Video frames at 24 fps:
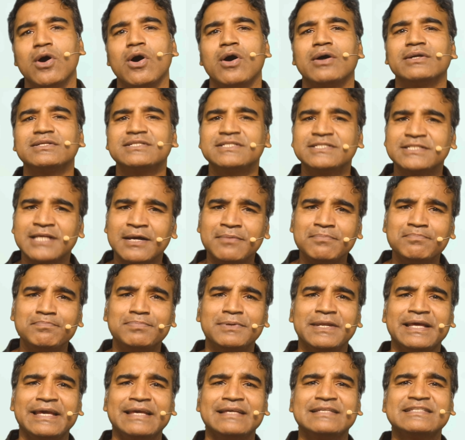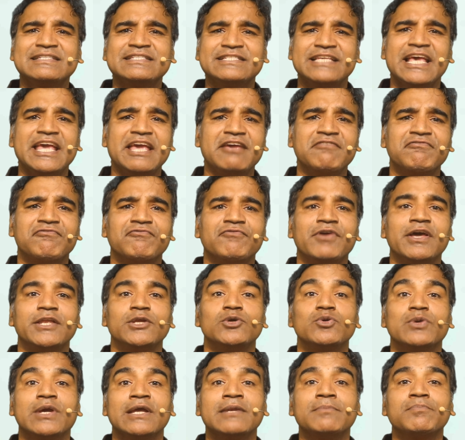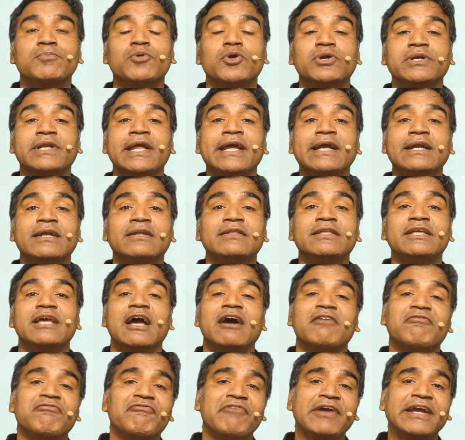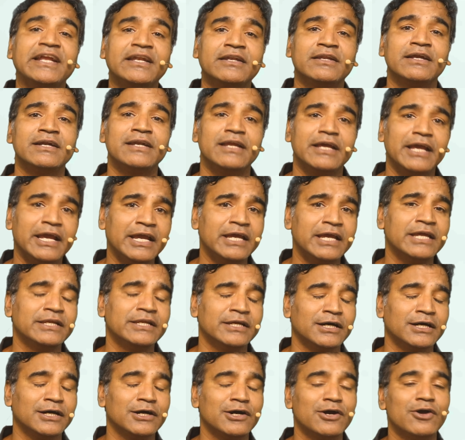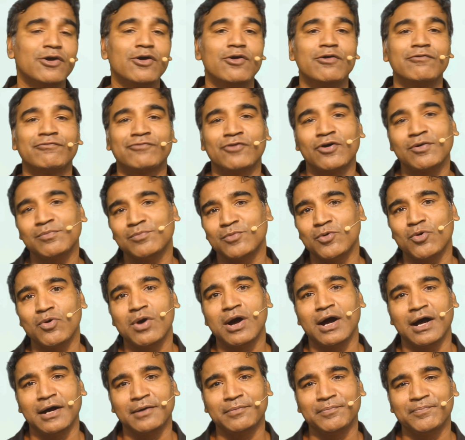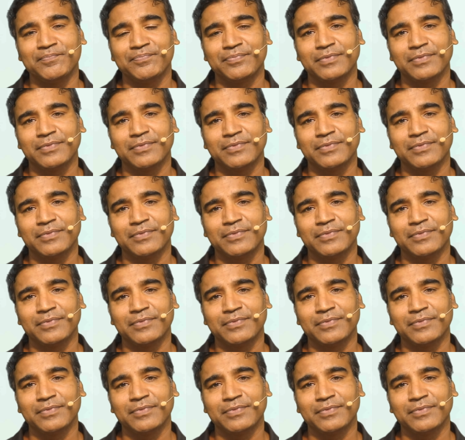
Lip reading: or someplace safe where you can protect the affected area from more harm.